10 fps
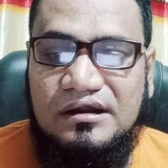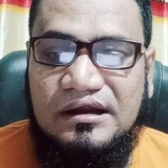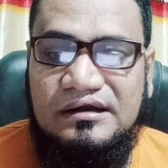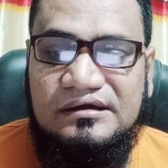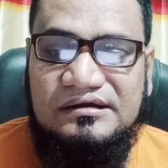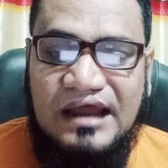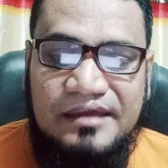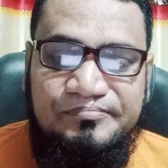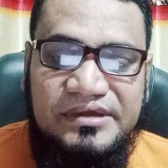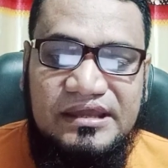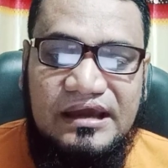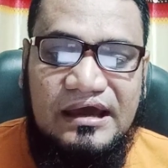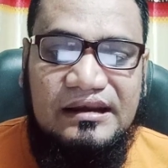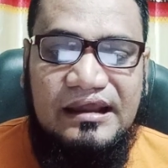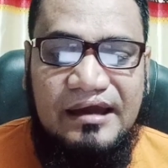and typing
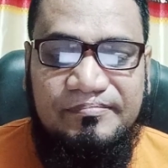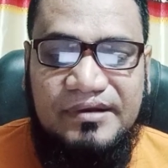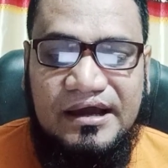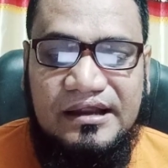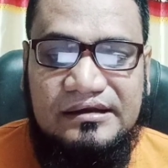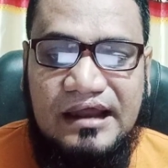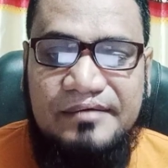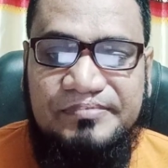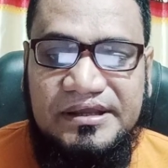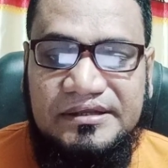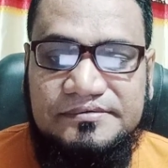and apply typing.